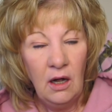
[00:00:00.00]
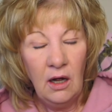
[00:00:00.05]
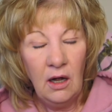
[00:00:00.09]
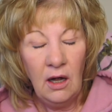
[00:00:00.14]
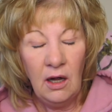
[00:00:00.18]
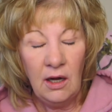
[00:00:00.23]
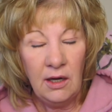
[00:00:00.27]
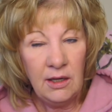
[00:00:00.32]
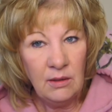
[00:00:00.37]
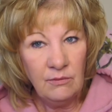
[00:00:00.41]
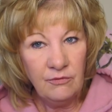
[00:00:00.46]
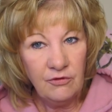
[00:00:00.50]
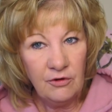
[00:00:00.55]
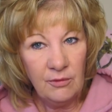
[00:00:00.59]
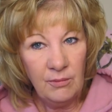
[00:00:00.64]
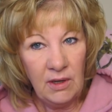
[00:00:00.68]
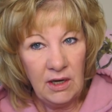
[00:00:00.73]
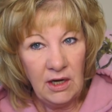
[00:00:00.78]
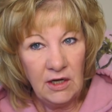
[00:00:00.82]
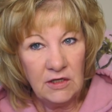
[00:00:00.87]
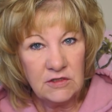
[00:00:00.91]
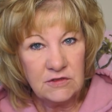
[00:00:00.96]
I am for
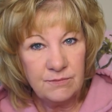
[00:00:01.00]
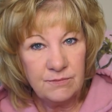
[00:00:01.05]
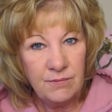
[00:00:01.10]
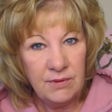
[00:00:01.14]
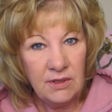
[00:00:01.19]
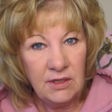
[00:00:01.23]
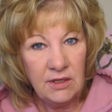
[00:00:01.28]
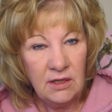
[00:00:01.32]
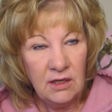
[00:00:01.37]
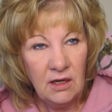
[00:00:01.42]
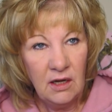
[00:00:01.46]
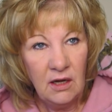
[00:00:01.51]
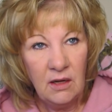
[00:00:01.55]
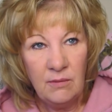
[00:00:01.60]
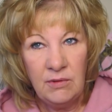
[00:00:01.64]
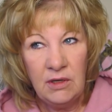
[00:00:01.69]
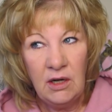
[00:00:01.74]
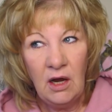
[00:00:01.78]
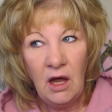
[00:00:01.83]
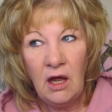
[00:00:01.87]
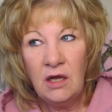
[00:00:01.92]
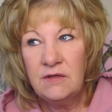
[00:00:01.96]
my husband. I
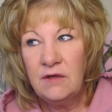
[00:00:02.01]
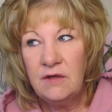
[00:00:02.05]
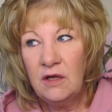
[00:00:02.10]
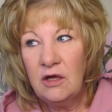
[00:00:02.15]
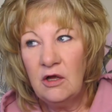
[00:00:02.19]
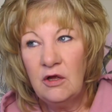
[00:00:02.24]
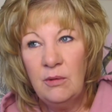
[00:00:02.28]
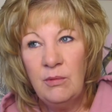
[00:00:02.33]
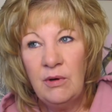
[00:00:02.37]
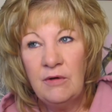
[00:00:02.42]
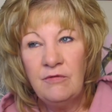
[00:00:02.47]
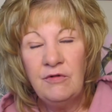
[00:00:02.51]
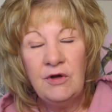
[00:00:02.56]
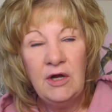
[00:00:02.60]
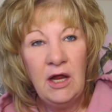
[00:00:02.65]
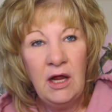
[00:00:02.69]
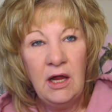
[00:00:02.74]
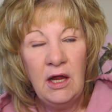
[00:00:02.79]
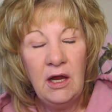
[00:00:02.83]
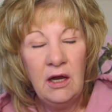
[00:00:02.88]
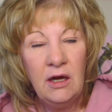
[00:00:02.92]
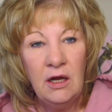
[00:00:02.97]
mean, I tell him every
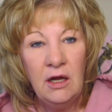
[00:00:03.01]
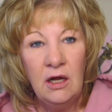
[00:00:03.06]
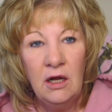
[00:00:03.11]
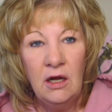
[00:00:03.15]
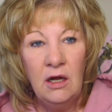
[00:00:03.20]
day.